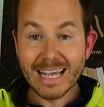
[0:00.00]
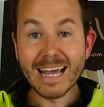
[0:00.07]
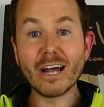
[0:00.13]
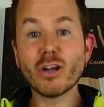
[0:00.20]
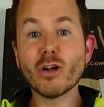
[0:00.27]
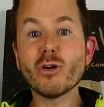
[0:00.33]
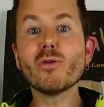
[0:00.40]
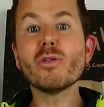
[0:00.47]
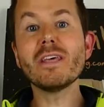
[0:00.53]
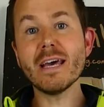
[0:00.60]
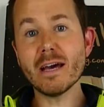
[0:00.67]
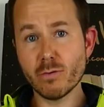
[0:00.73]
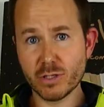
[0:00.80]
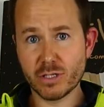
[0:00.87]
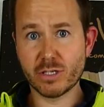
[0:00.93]
And now on the
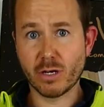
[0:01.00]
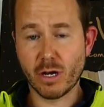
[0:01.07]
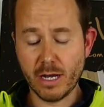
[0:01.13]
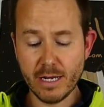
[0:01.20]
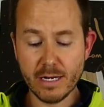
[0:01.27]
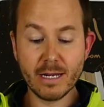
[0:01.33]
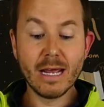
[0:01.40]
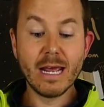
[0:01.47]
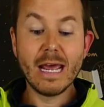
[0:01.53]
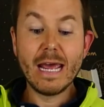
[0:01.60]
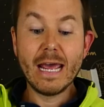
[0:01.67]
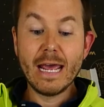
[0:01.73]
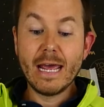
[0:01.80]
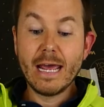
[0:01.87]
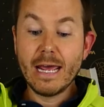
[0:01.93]
outside,
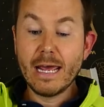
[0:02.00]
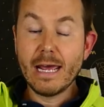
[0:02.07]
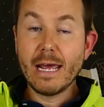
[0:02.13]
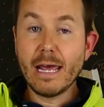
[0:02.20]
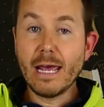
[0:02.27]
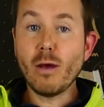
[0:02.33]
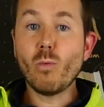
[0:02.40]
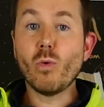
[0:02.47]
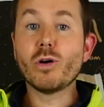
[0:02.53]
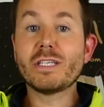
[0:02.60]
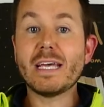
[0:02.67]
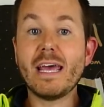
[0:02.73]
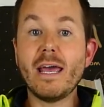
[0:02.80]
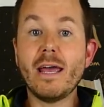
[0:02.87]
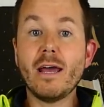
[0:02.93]
it was
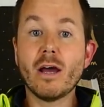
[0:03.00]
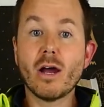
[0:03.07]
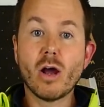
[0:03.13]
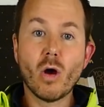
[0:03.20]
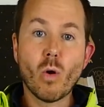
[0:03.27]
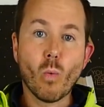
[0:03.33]
a